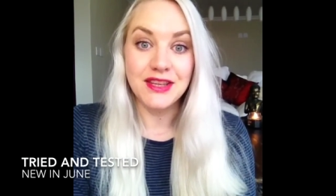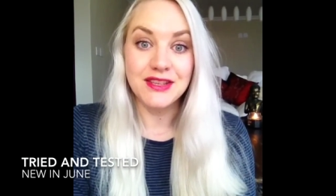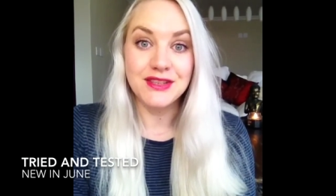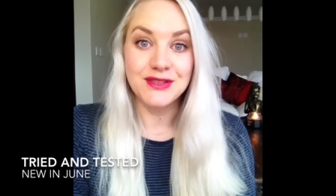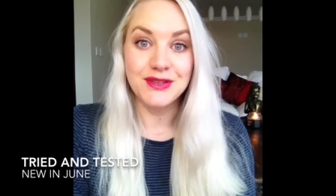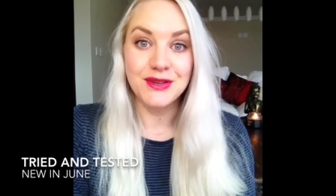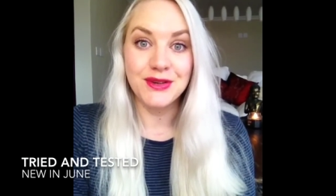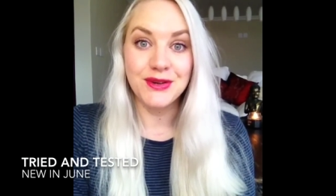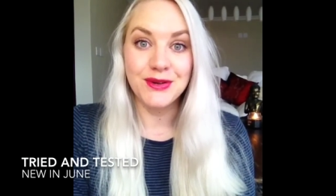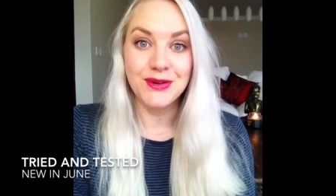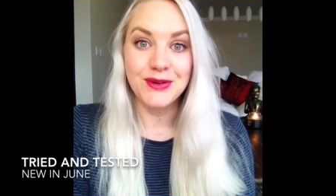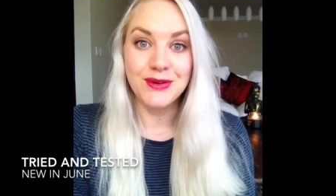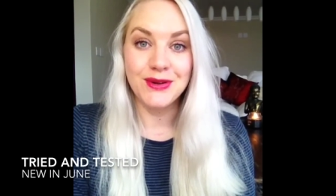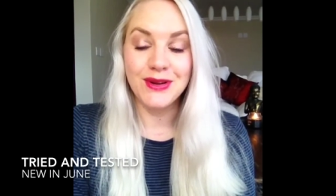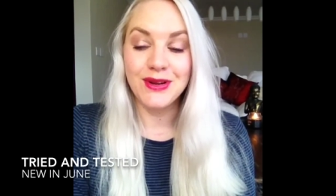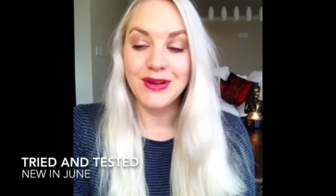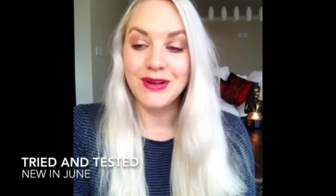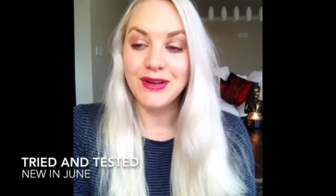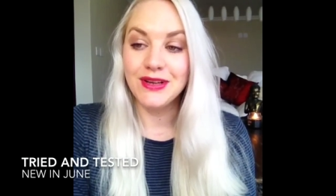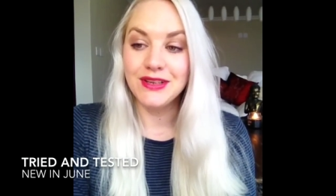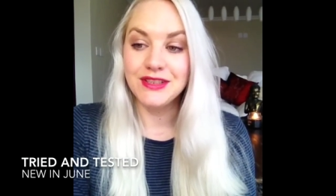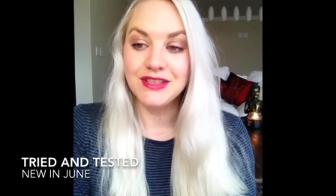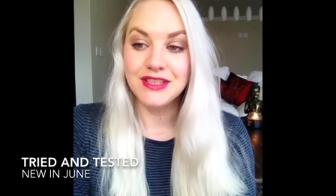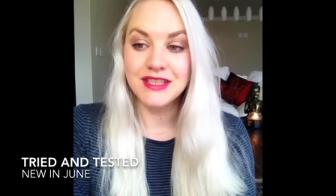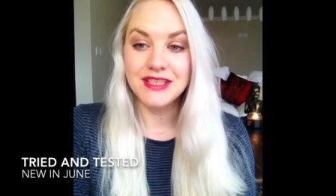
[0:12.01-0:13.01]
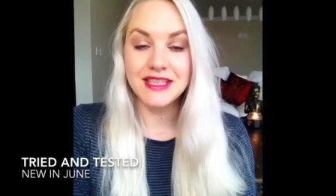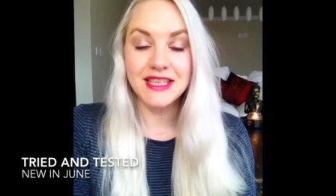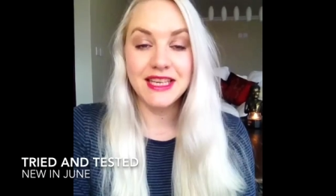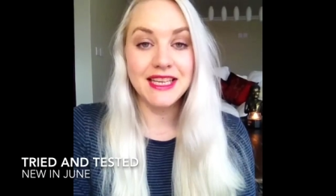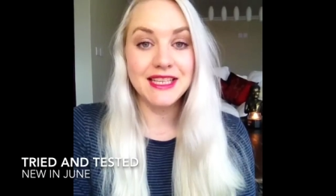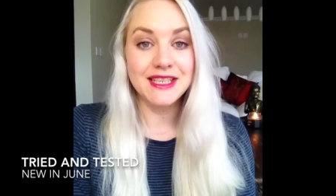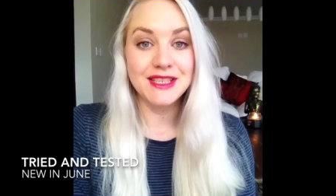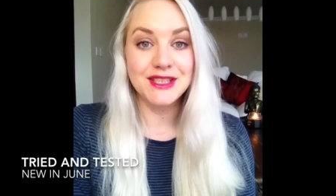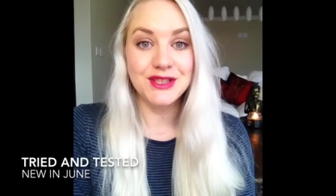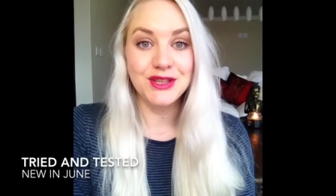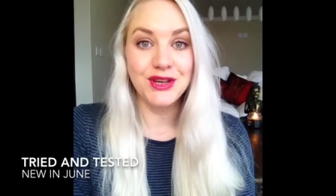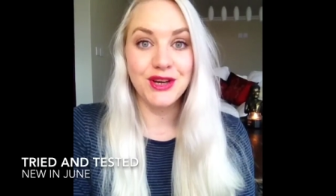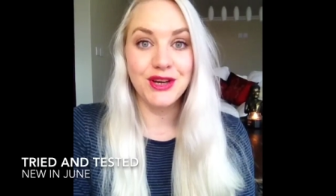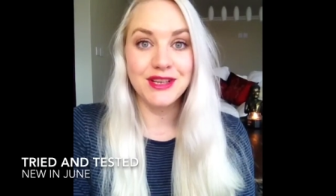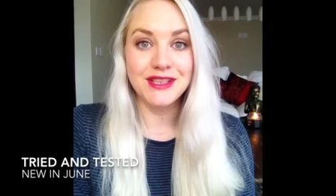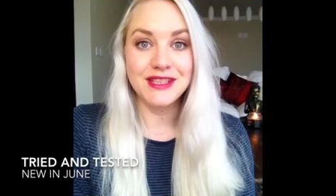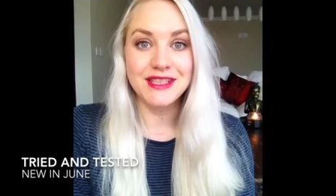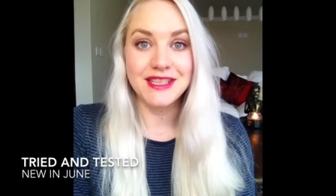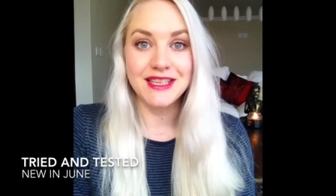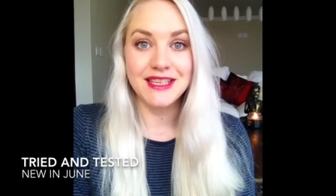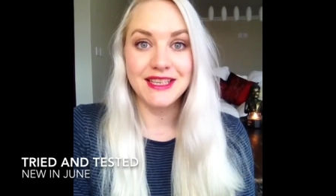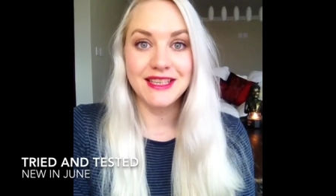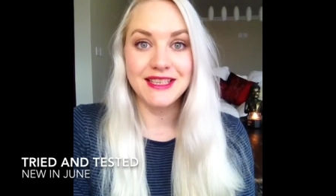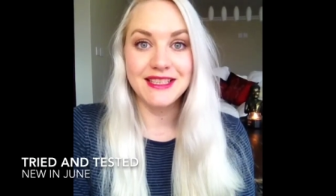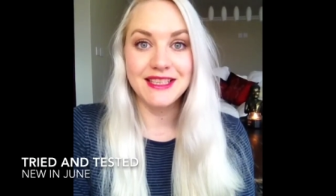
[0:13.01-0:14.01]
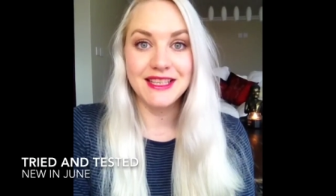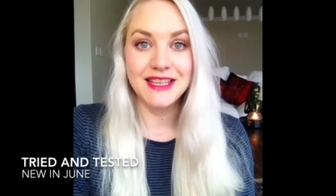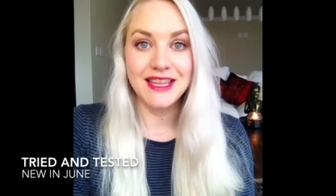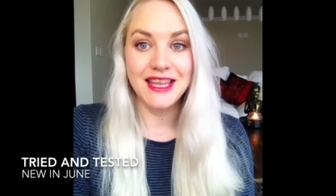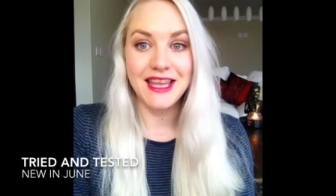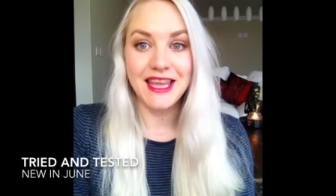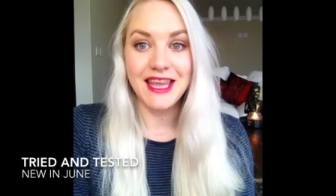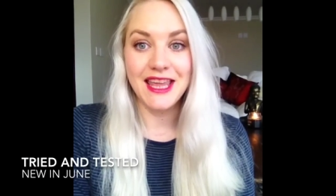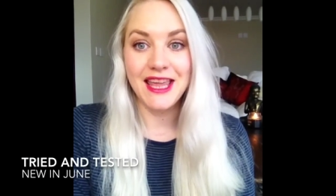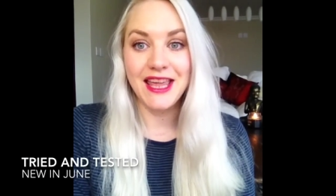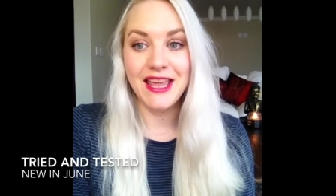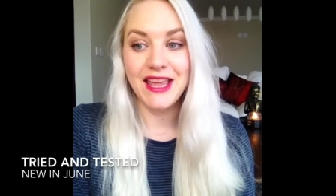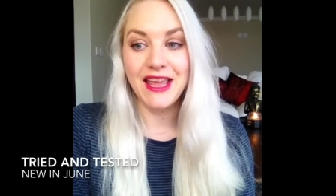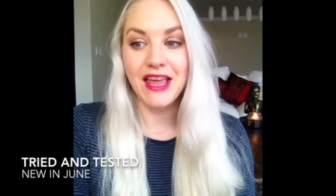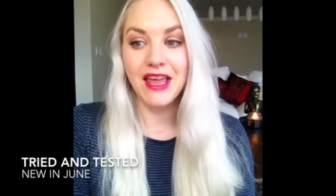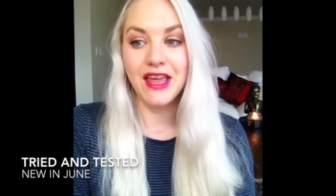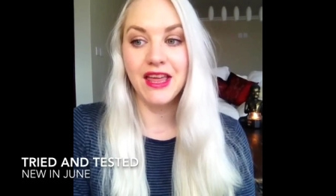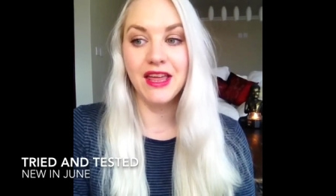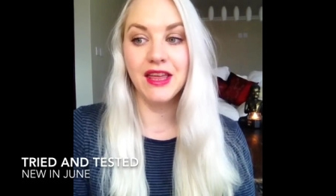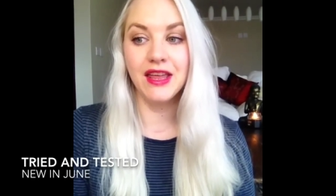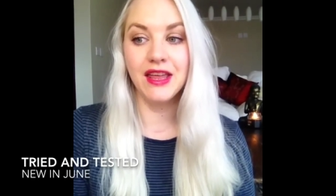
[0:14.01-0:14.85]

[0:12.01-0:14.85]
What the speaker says: so just to get started, the